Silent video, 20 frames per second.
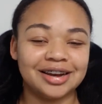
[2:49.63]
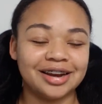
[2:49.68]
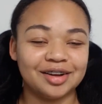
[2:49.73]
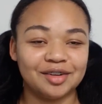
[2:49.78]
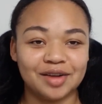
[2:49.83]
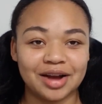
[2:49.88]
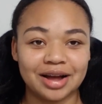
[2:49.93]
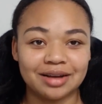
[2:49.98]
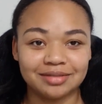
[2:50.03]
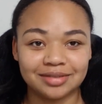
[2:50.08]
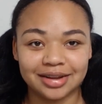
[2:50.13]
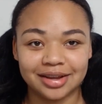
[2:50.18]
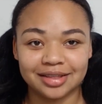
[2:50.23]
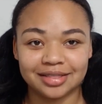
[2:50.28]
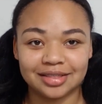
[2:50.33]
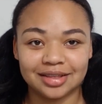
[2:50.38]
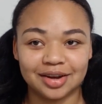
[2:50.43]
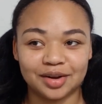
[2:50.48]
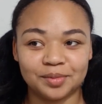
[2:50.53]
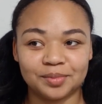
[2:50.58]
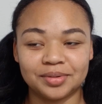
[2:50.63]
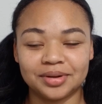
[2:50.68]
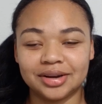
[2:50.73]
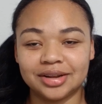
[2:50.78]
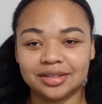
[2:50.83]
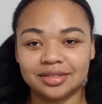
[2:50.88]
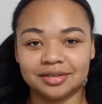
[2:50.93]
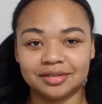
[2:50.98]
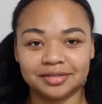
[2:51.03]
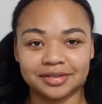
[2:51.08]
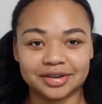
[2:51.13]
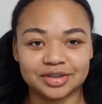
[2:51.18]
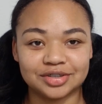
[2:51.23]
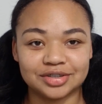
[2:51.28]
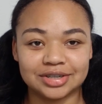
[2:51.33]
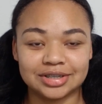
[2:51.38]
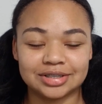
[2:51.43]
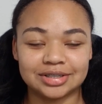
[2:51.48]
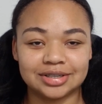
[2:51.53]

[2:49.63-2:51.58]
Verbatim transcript: I grabbed it and then I put it in the fridge and it